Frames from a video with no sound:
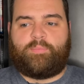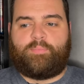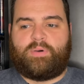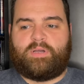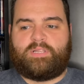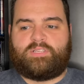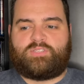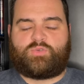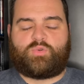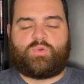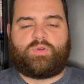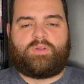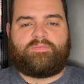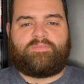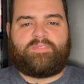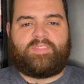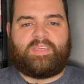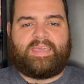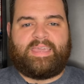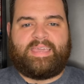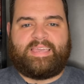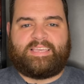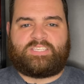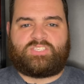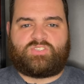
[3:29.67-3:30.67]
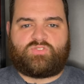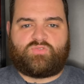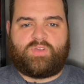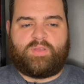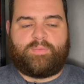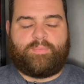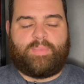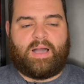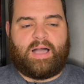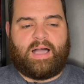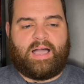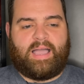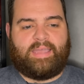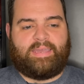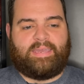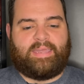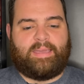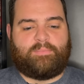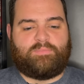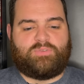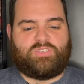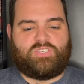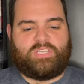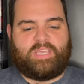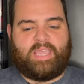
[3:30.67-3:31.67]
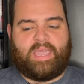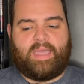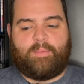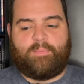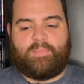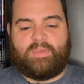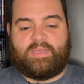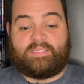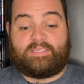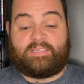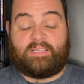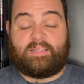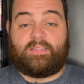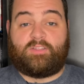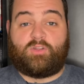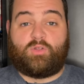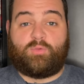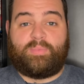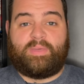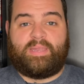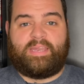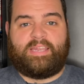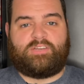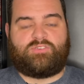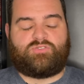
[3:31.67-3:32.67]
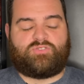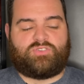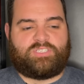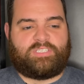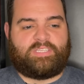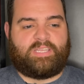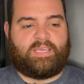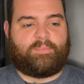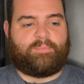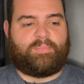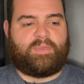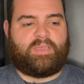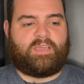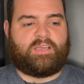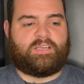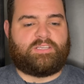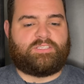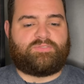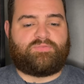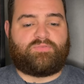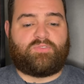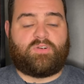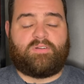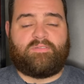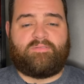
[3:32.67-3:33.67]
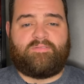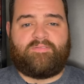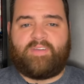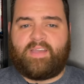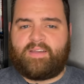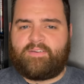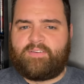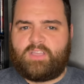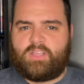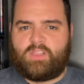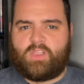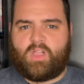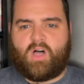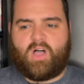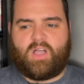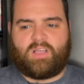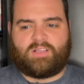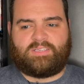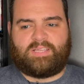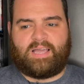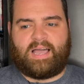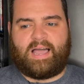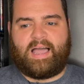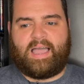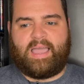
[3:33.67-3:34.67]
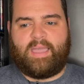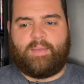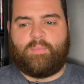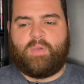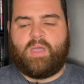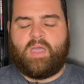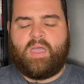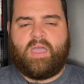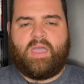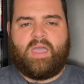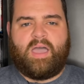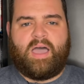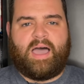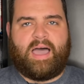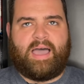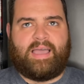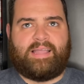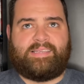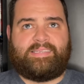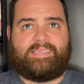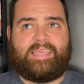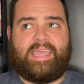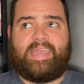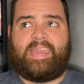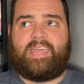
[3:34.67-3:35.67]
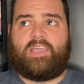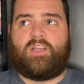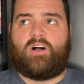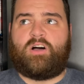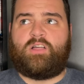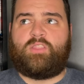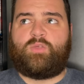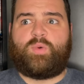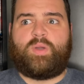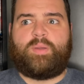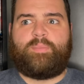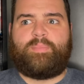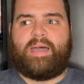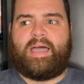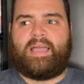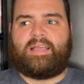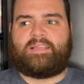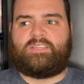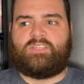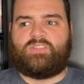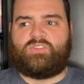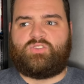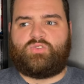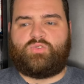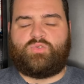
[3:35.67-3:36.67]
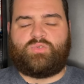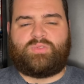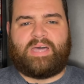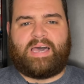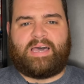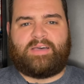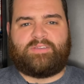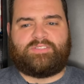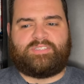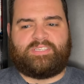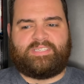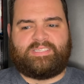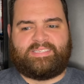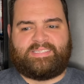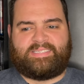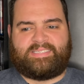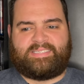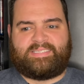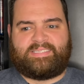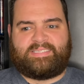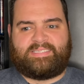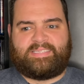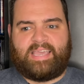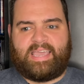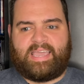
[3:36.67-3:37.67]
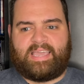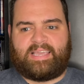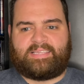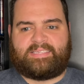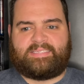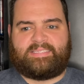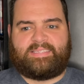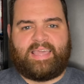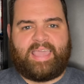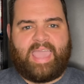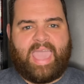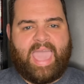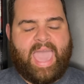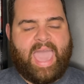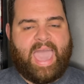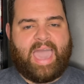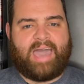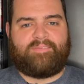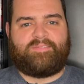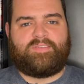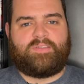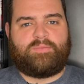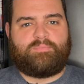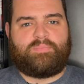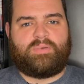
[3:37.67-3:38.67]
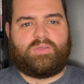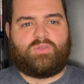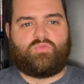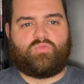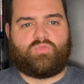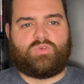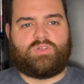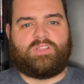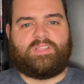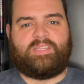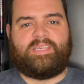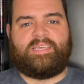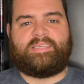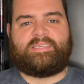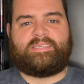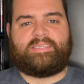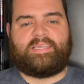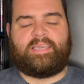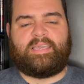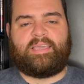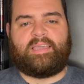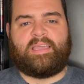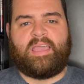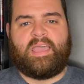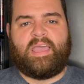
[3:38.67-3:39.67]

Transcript: but sort of the history behind MGM is a little bit interesting because for a very long time, dating all the way back to 2006, they haven't been releasing